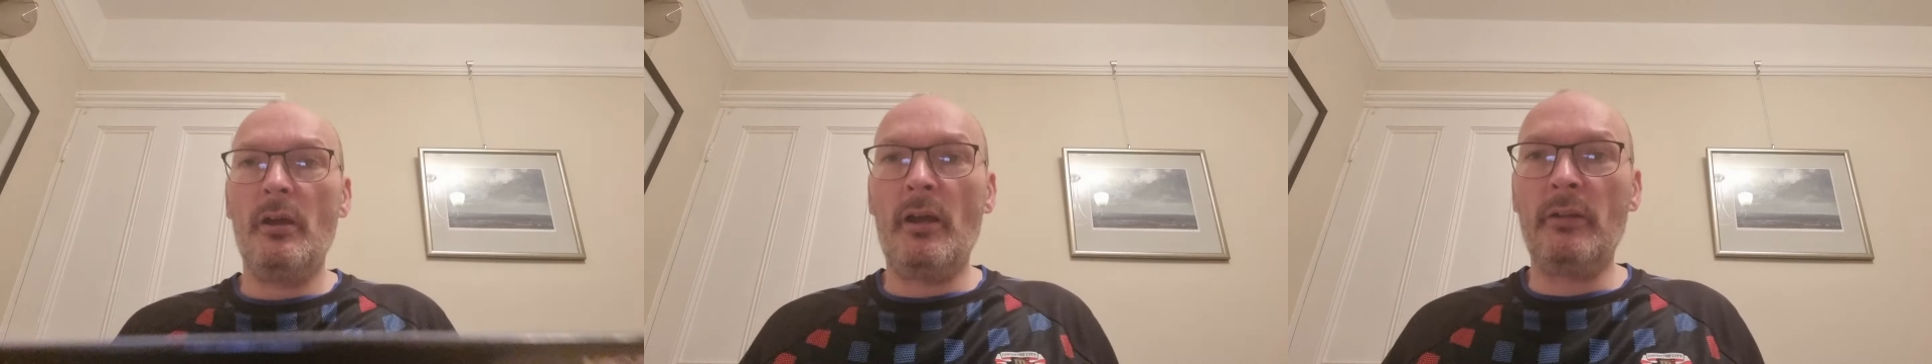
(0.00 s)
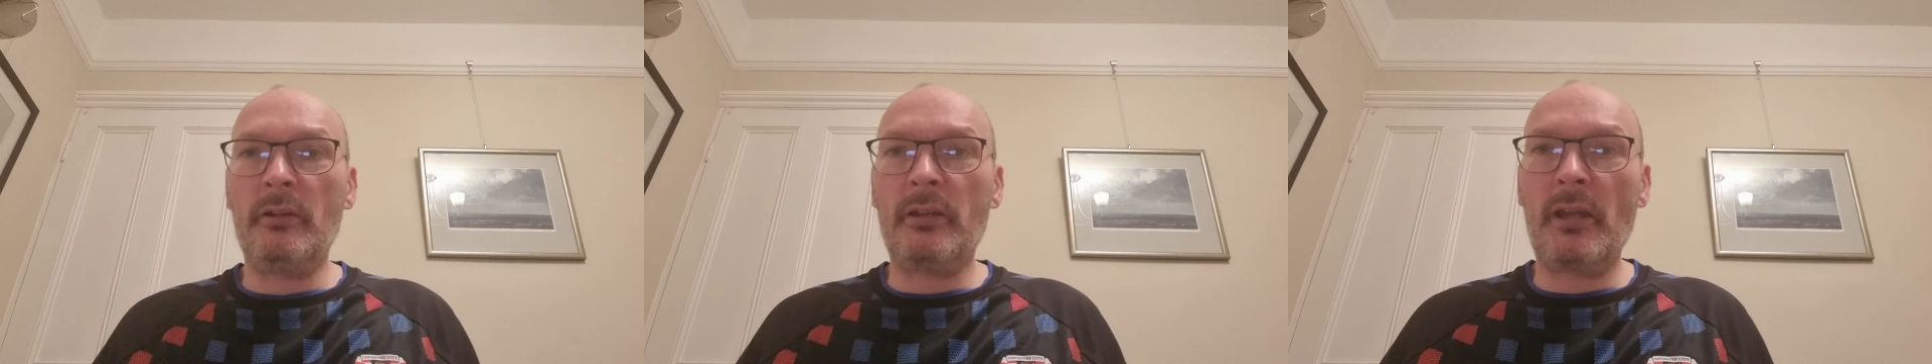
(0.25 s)

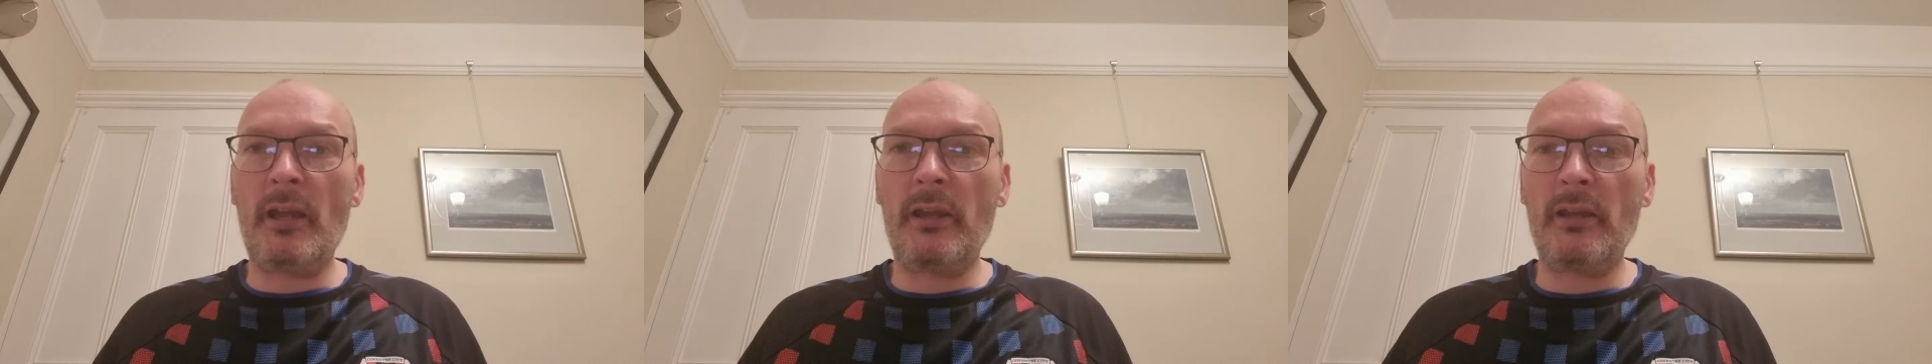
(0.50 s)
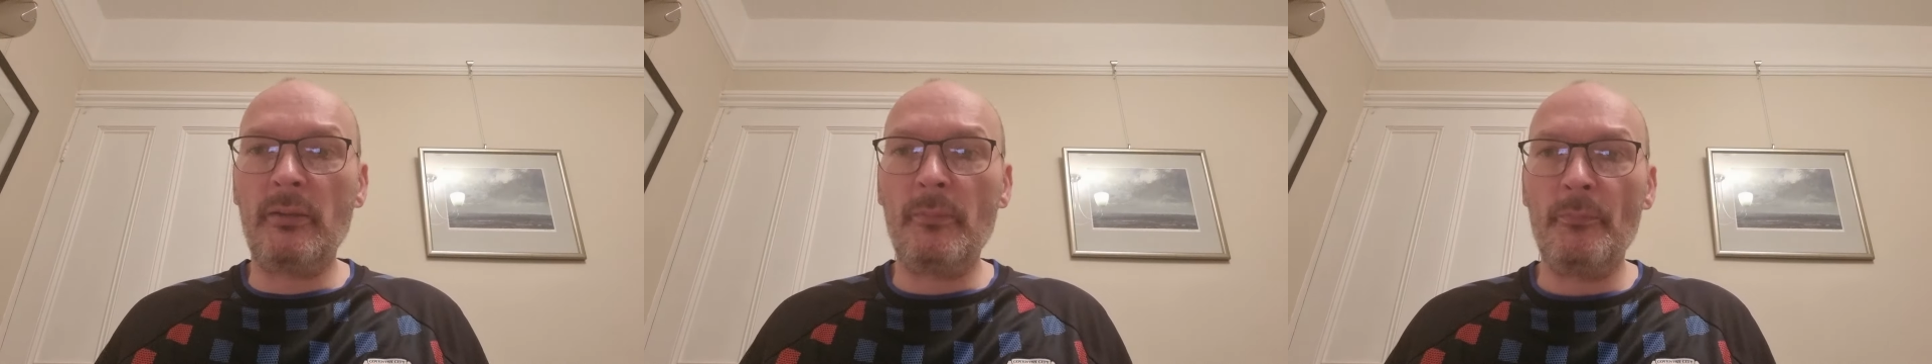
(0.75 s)
And
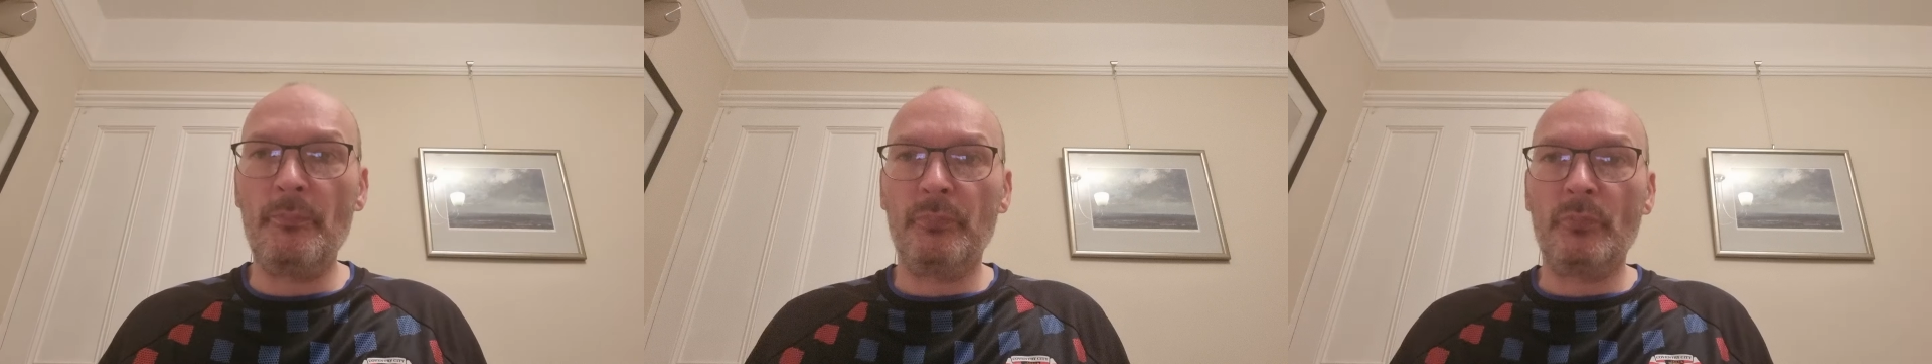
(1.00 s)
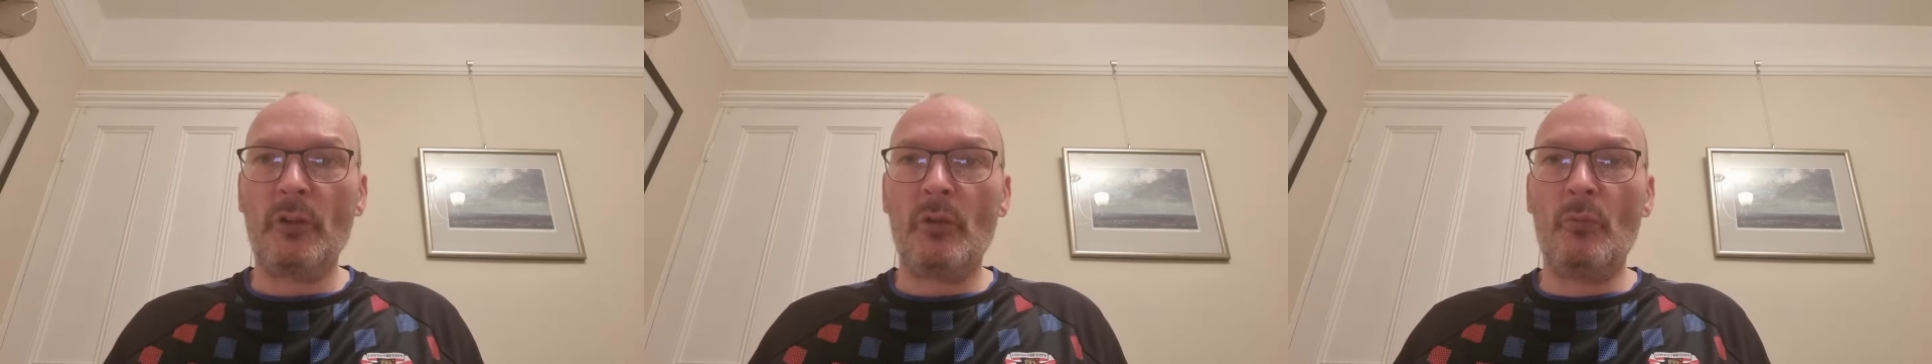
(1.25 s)
again,
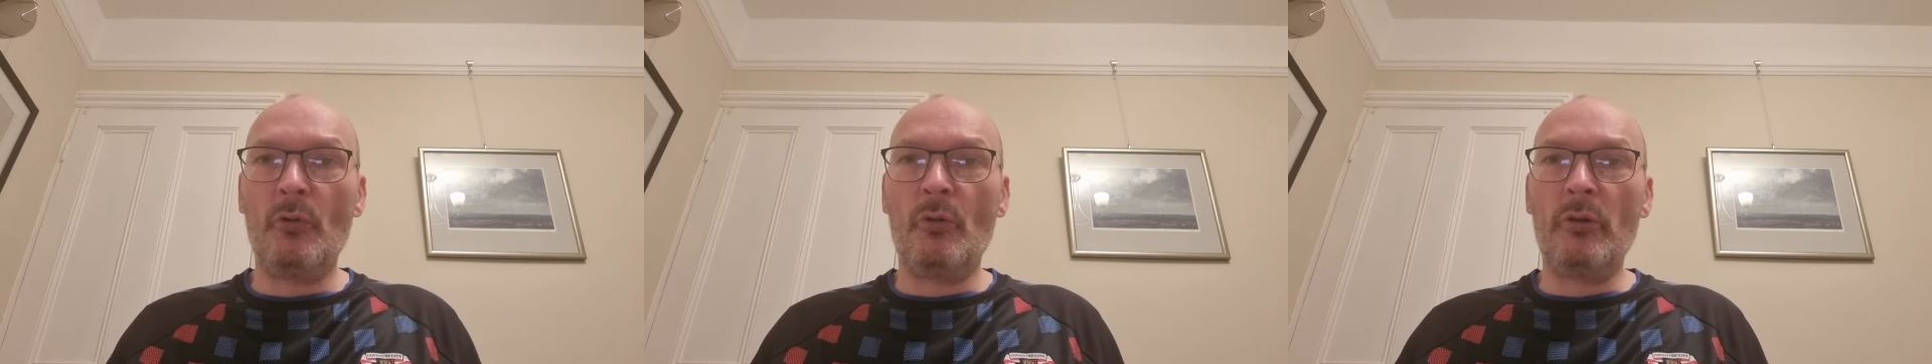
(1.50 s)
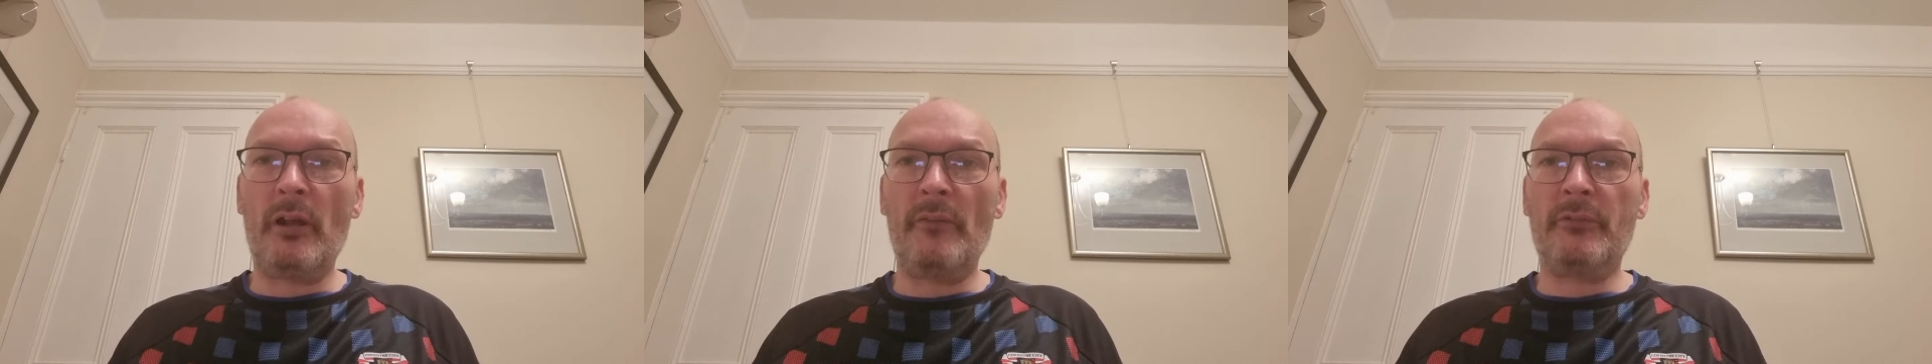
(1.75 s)
we
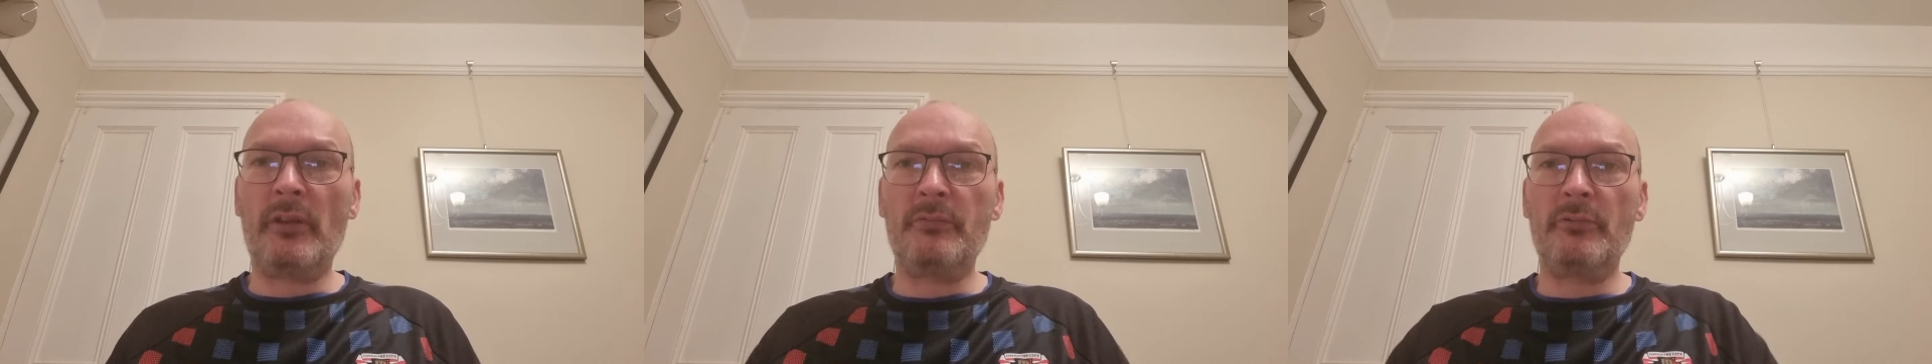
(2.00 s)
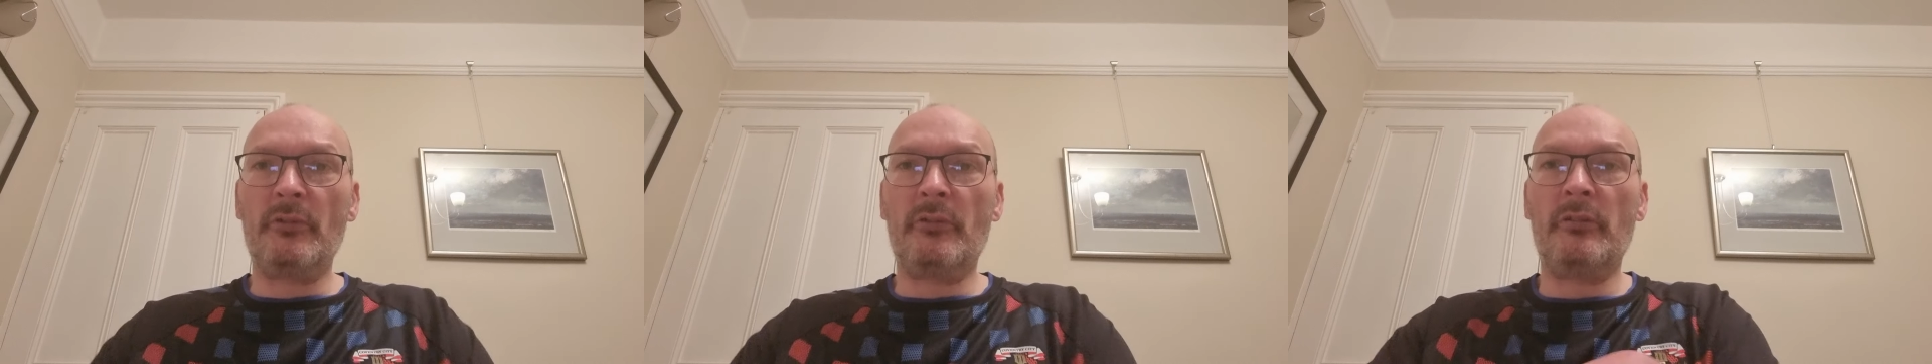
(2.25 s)
all have
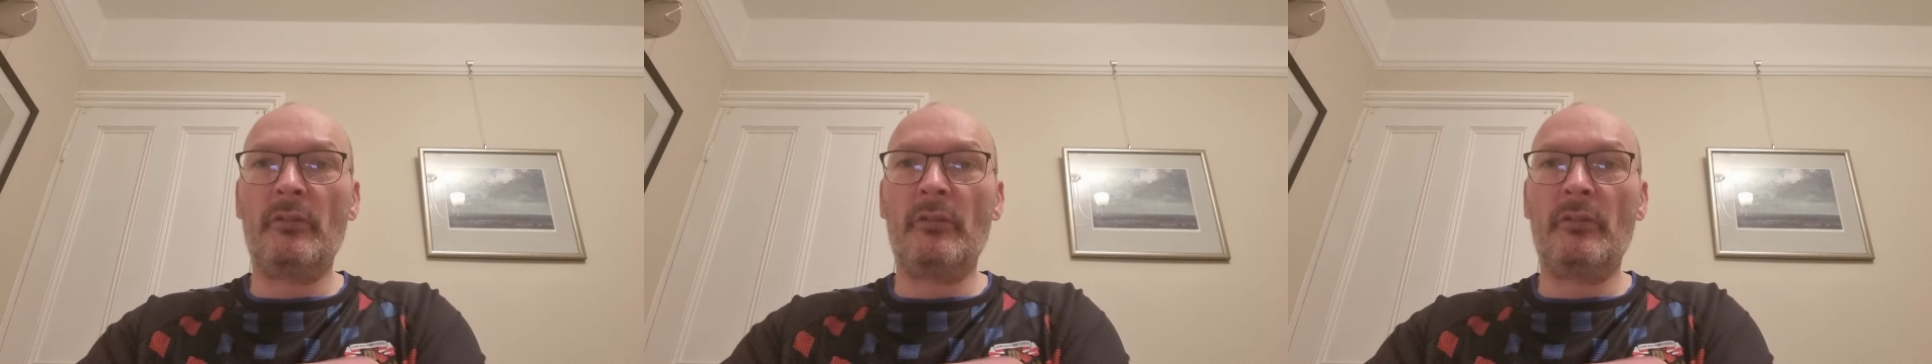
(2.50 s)
differences